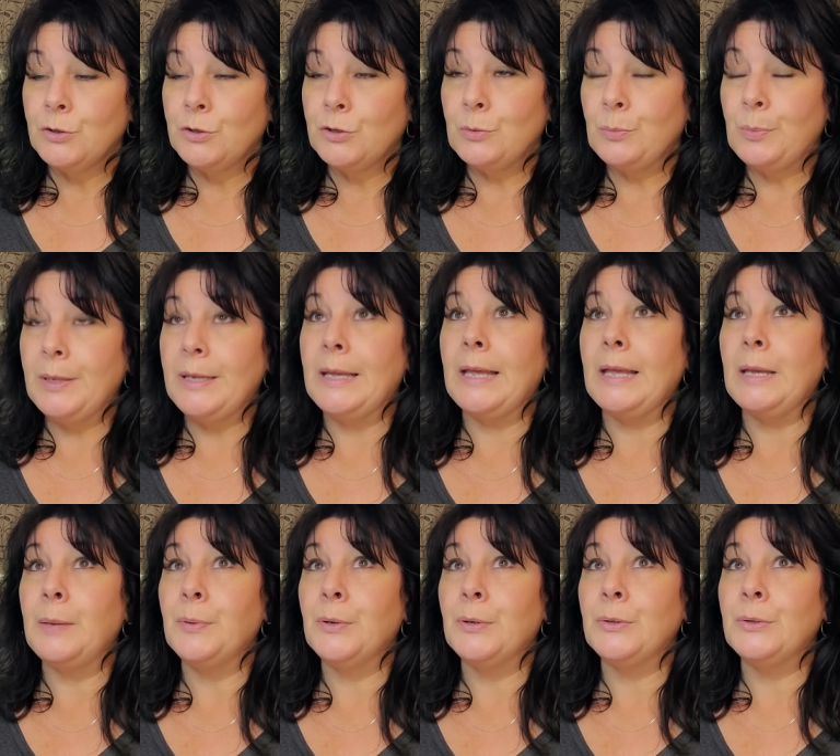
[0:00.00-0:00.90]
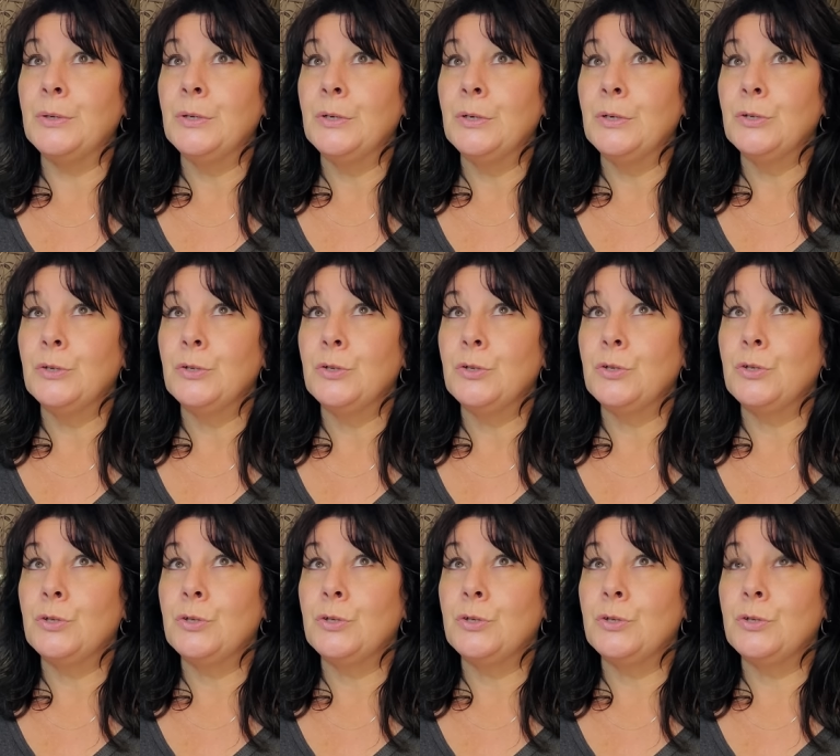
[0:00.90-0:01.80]
to be able
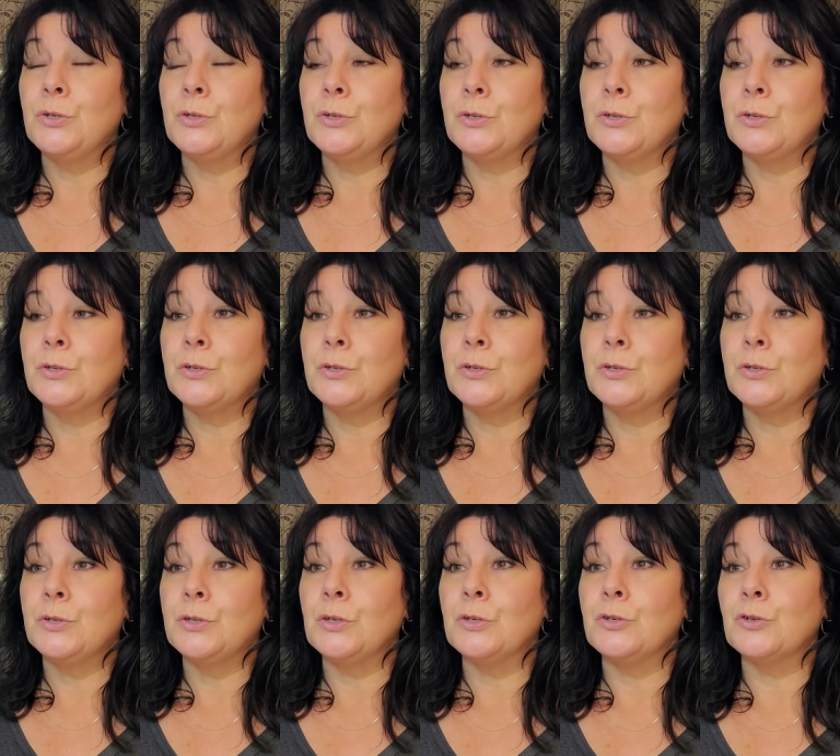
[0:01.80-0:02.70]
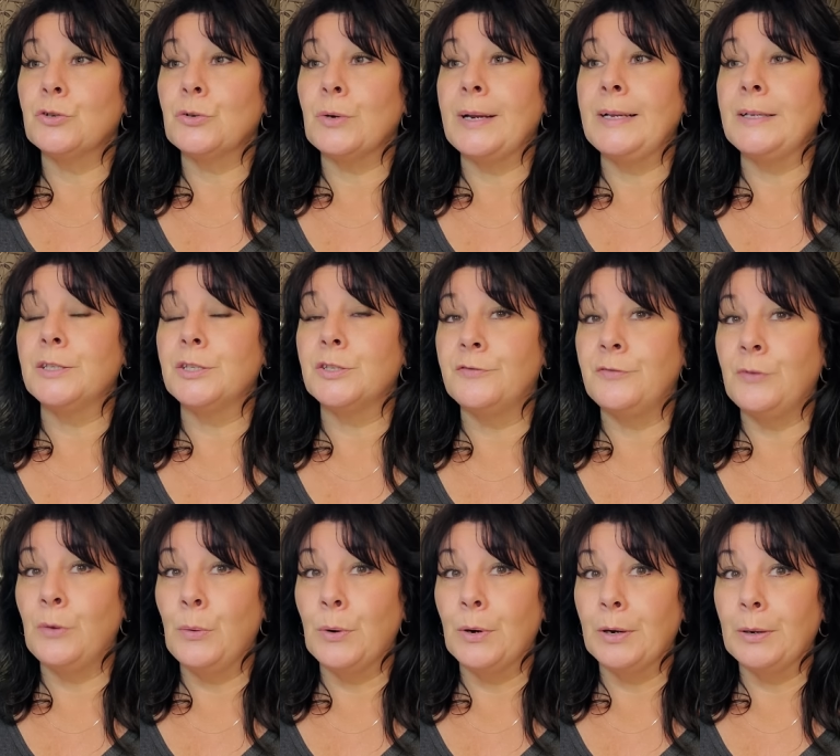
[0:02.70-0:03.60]
to
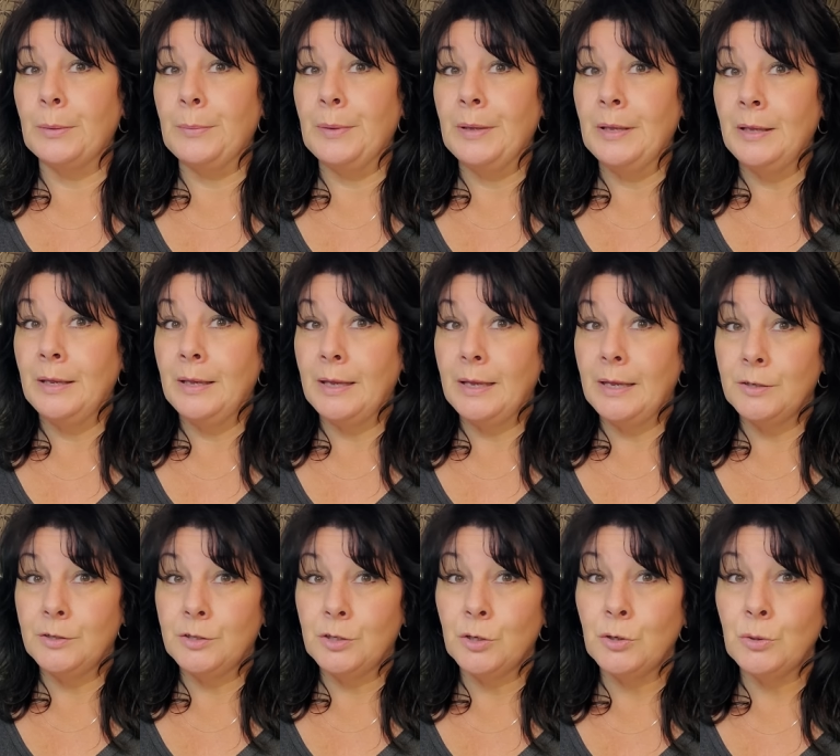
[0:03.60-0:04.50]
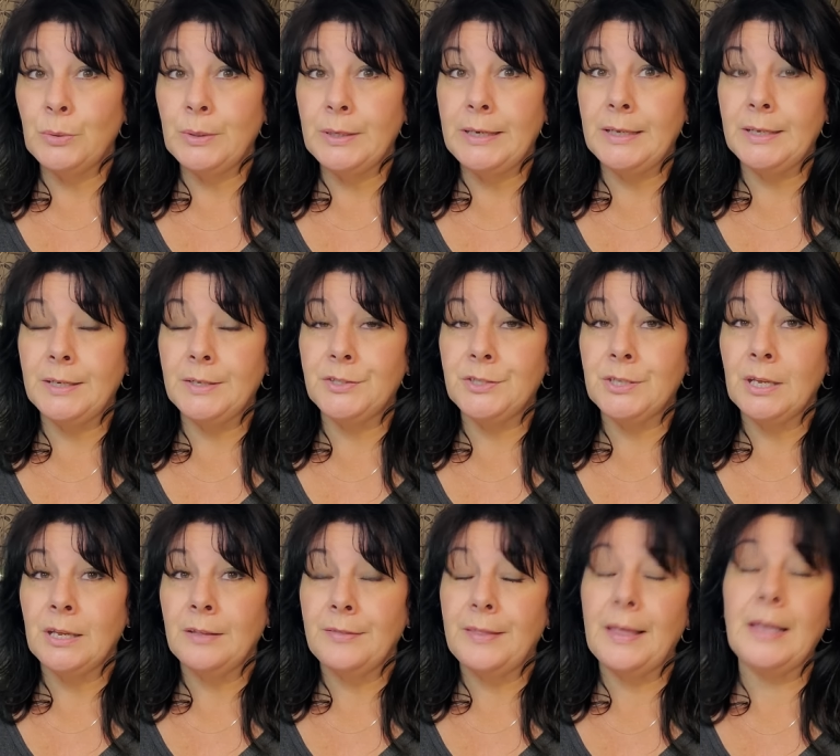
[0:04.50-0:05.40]
transform into who it is
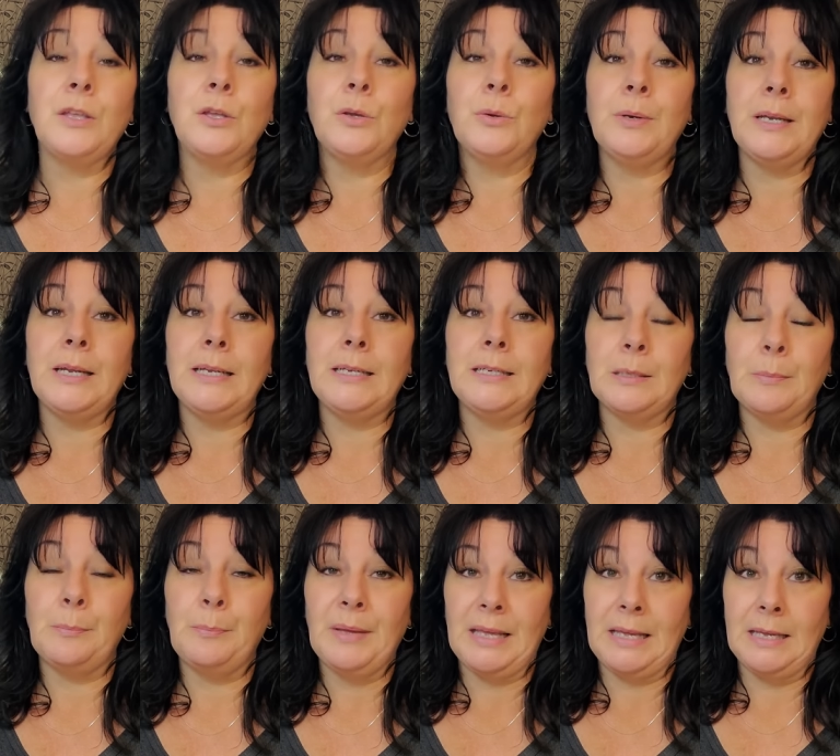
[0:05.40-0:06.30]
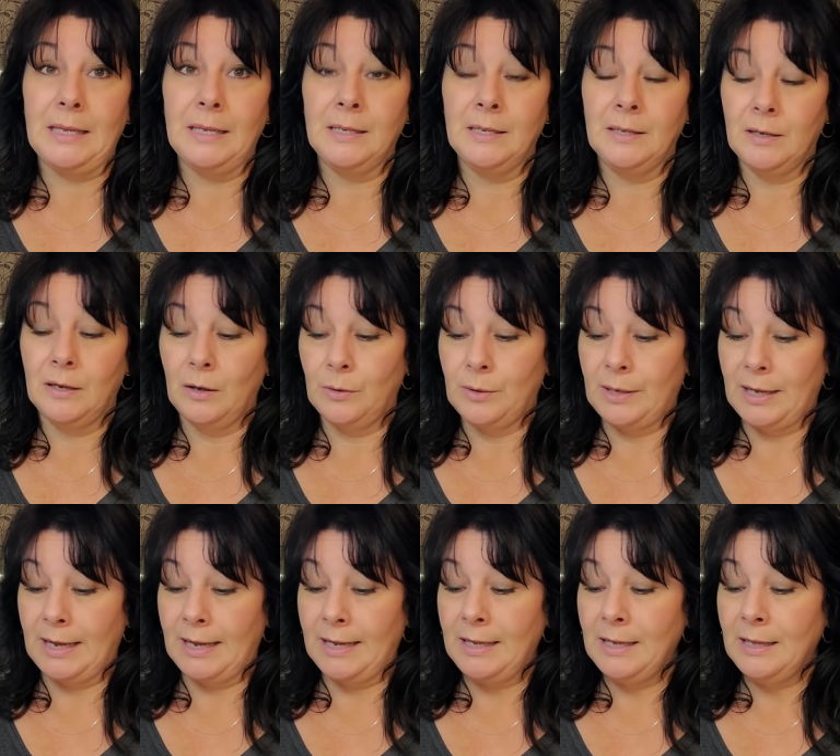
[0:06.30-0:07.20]
that you need to be
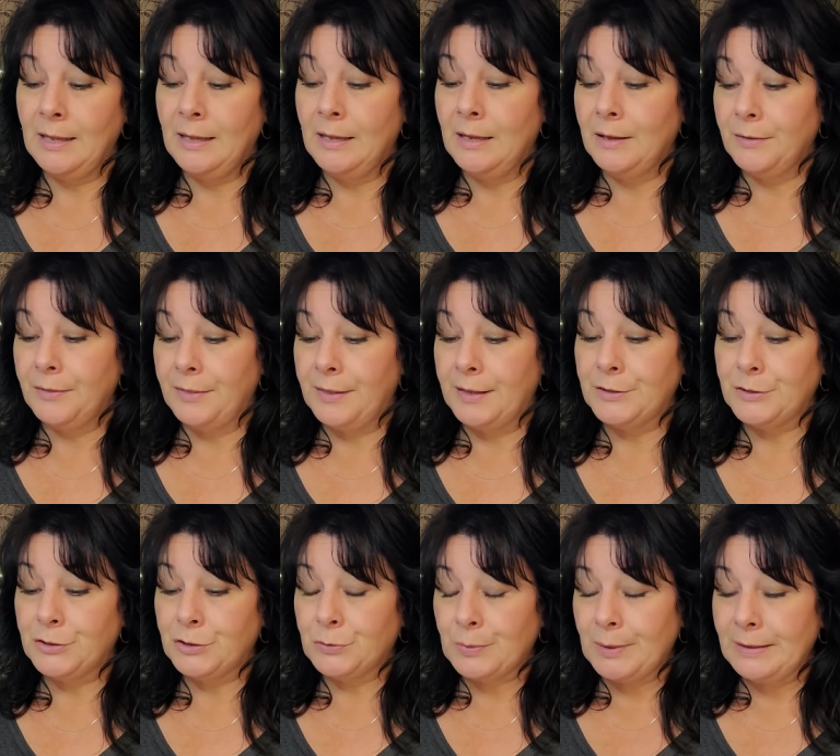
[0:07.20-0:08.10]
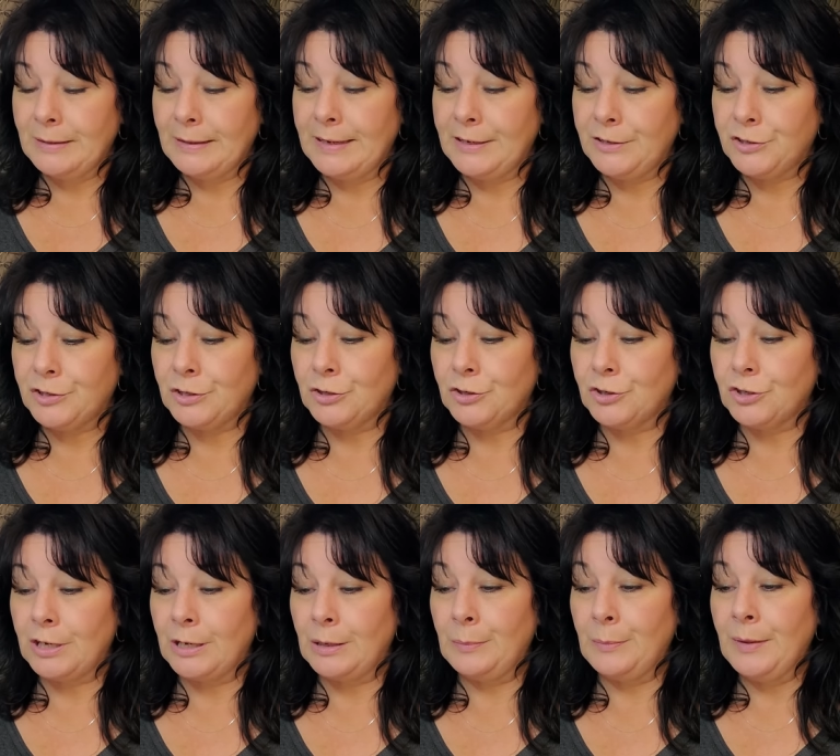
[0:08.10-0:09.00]
okay? This
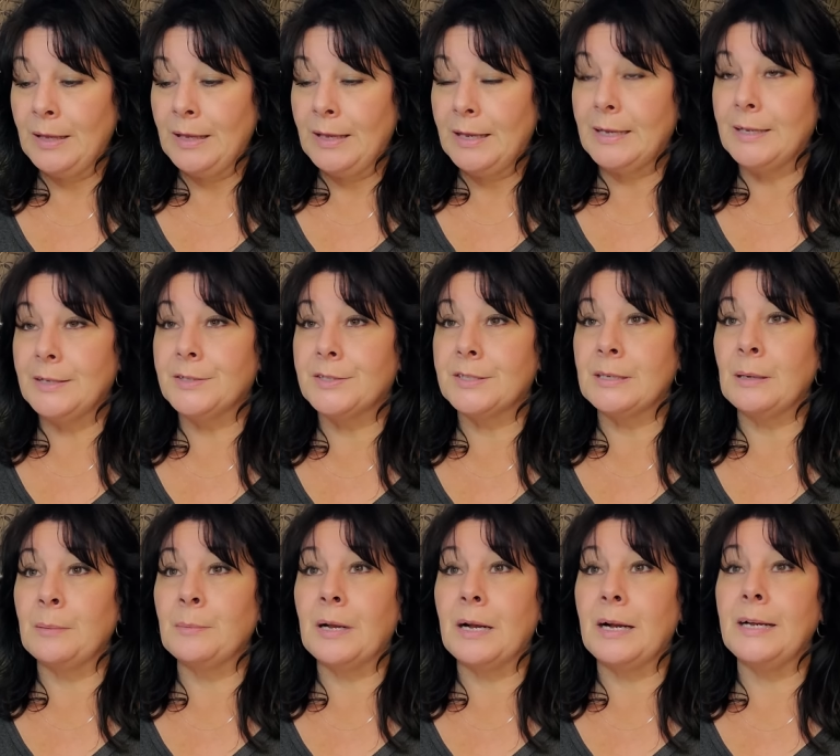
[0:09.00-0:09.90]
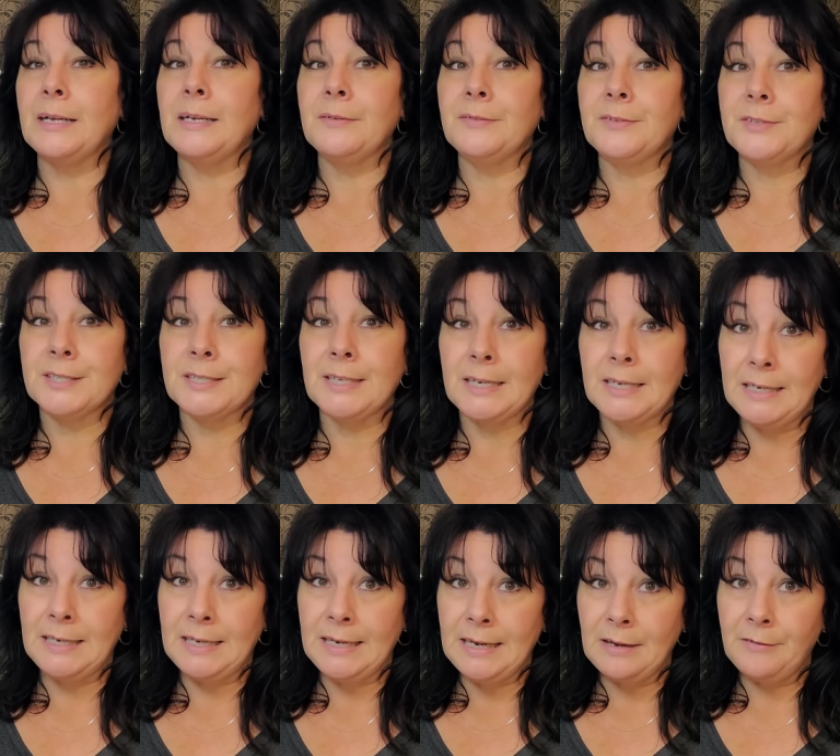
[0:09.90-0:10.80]
relationship is some kind of
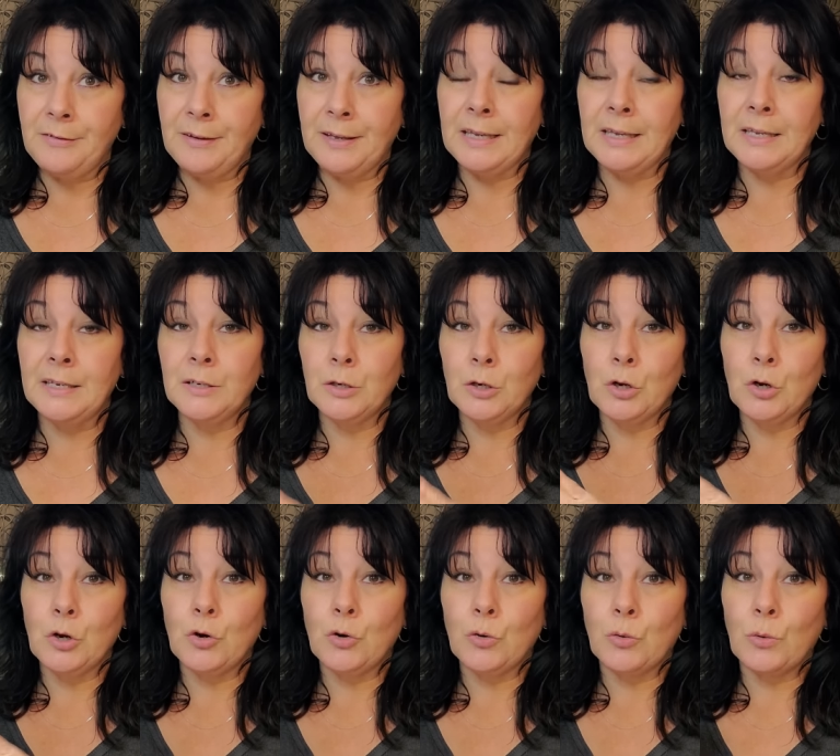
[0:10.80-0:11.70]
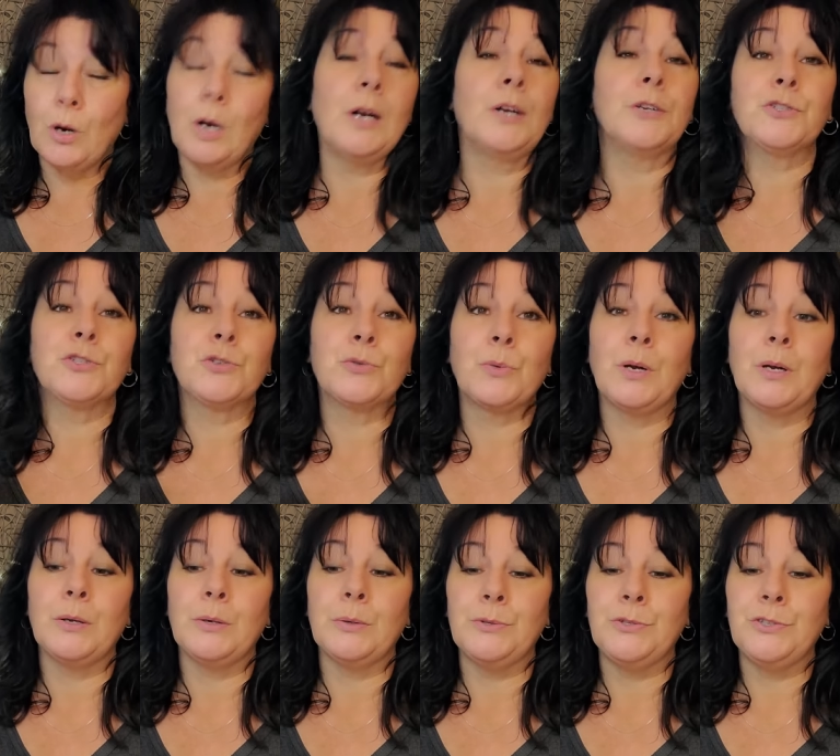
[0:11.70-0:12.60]
significant
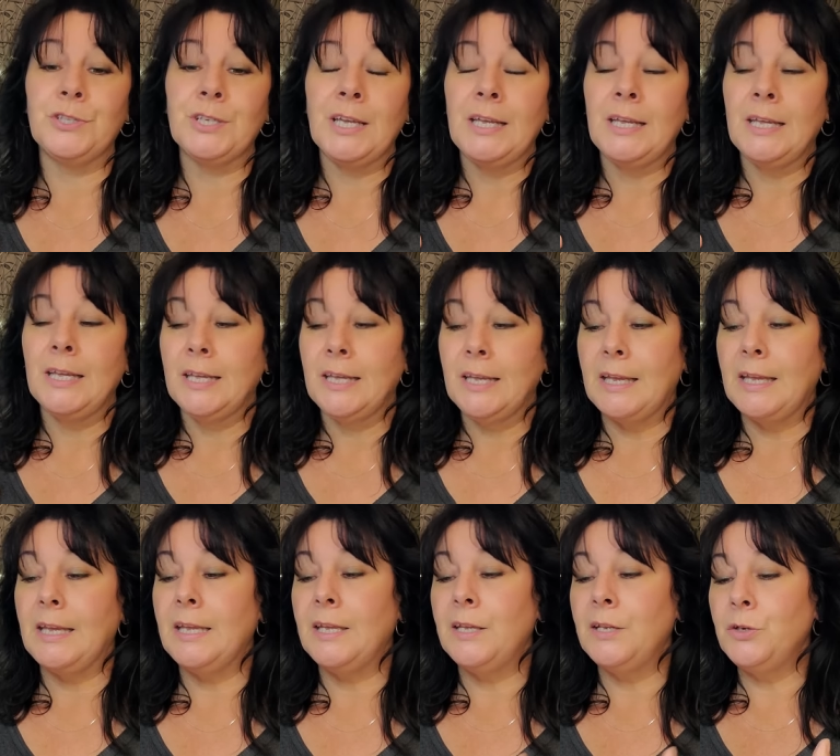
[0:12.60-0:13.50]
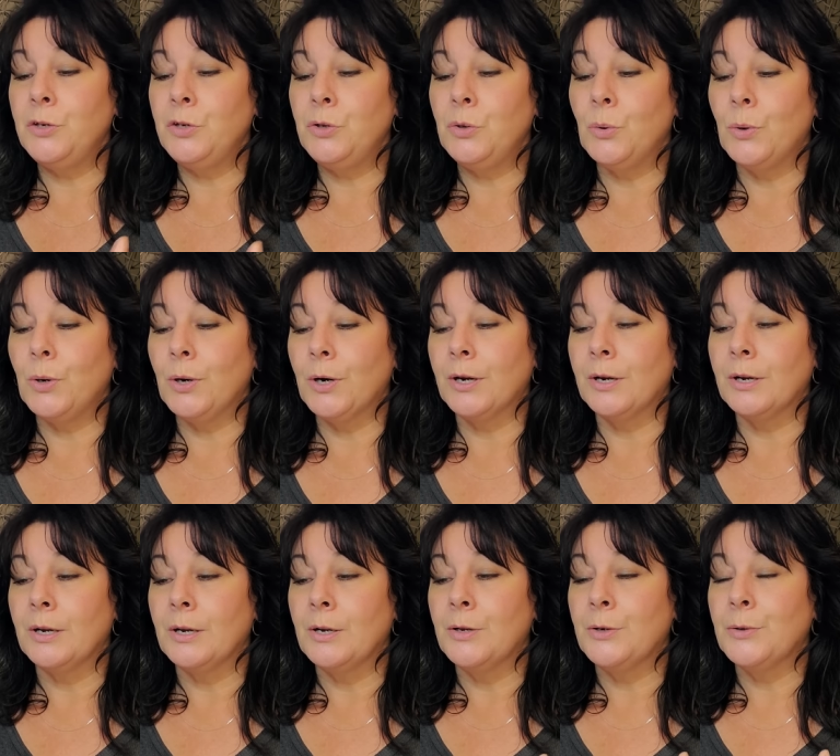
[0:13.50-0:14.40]
crossroads in
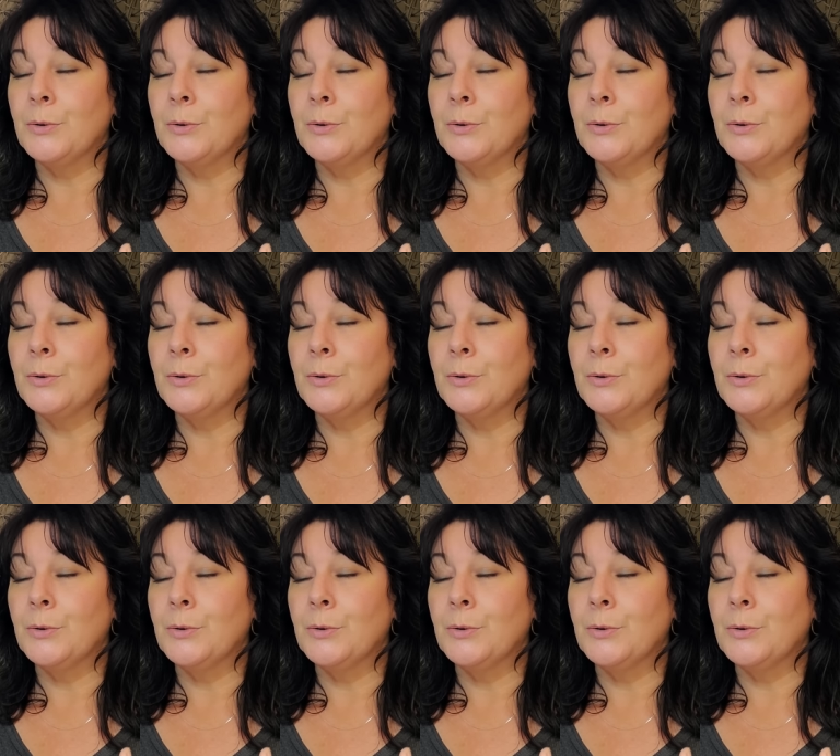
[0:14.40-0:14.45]
your